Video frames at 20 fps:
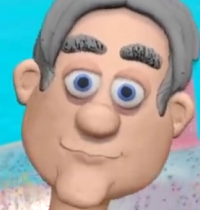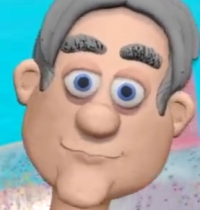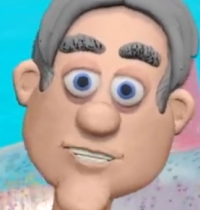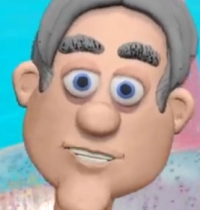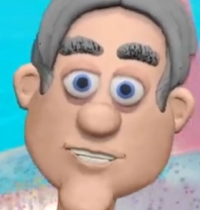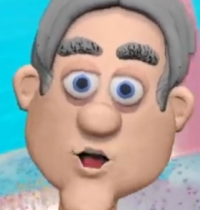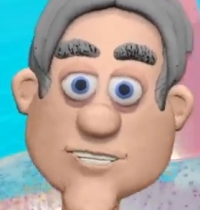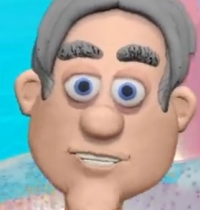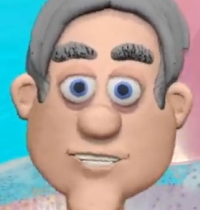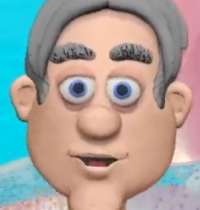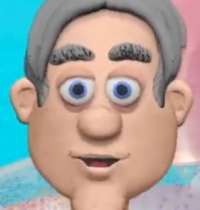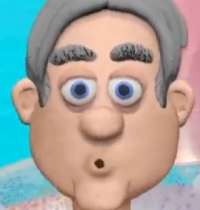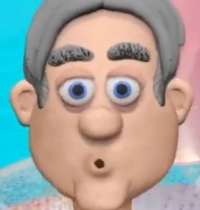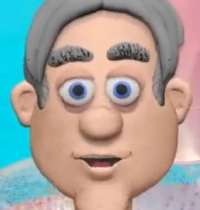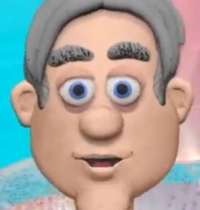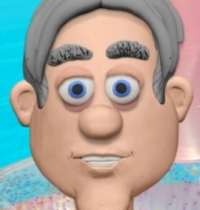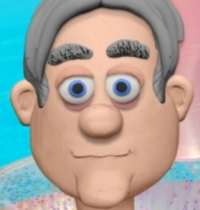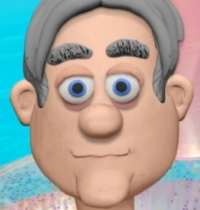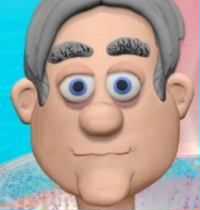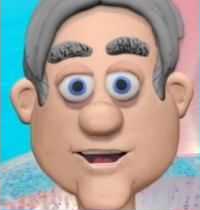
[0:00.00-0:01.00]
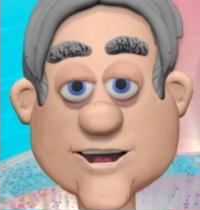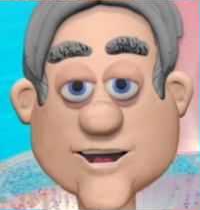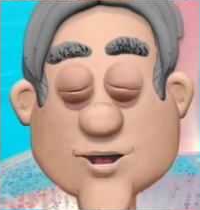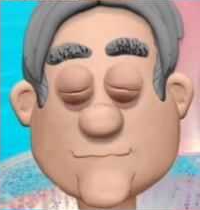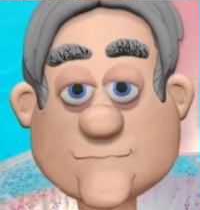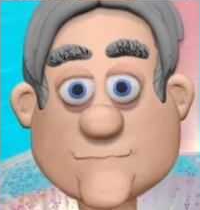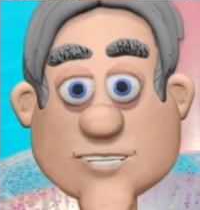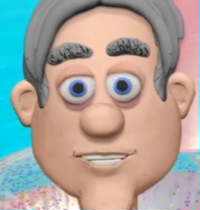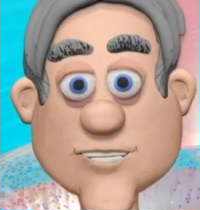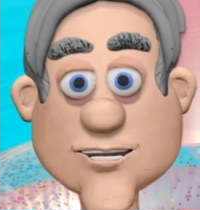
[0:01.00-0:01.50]
So, unlike
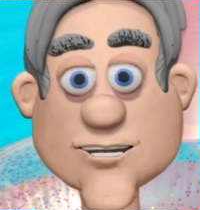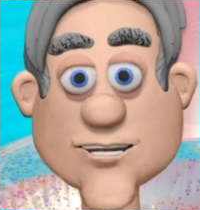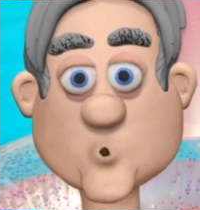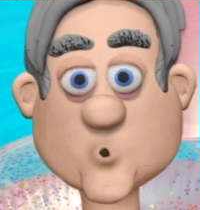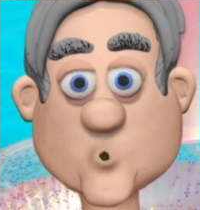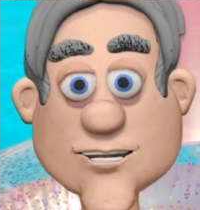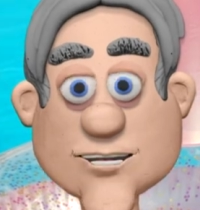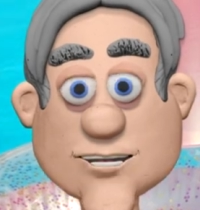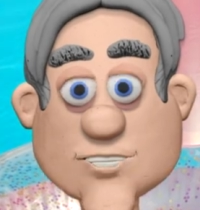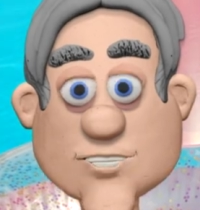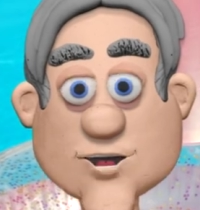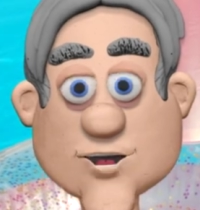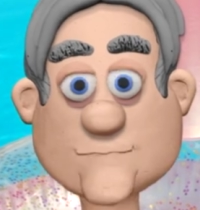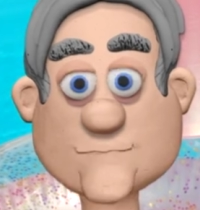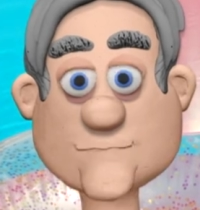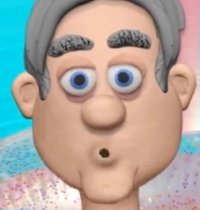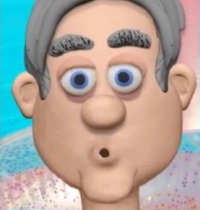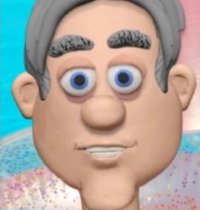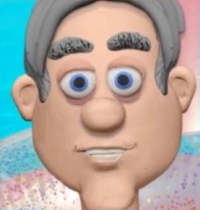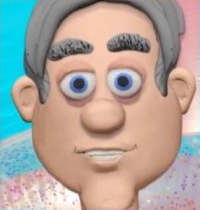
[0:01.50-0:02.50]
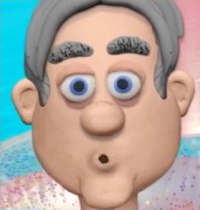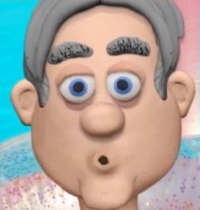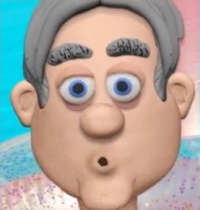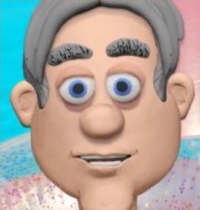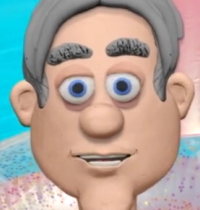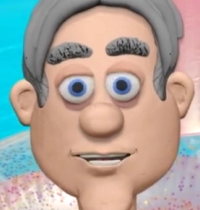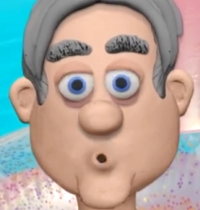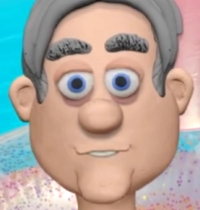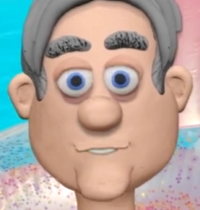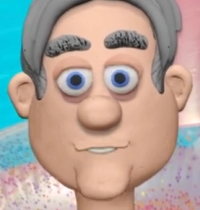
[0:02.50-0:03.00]
vitamins where you need to munch on
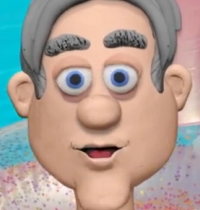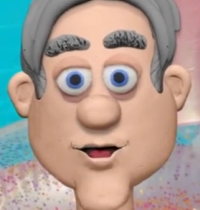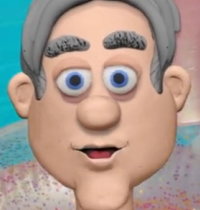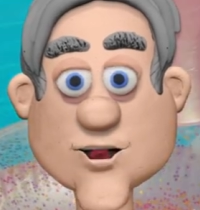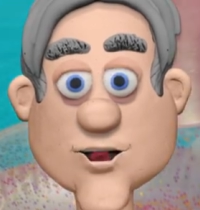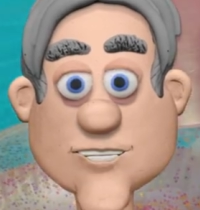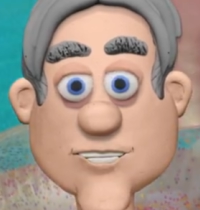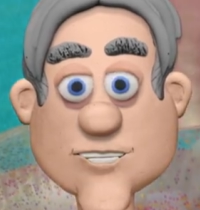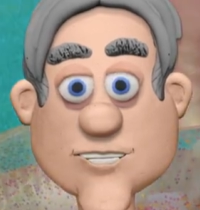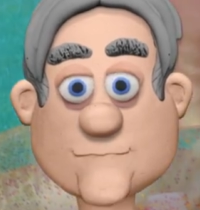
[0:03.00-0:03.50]
your fruits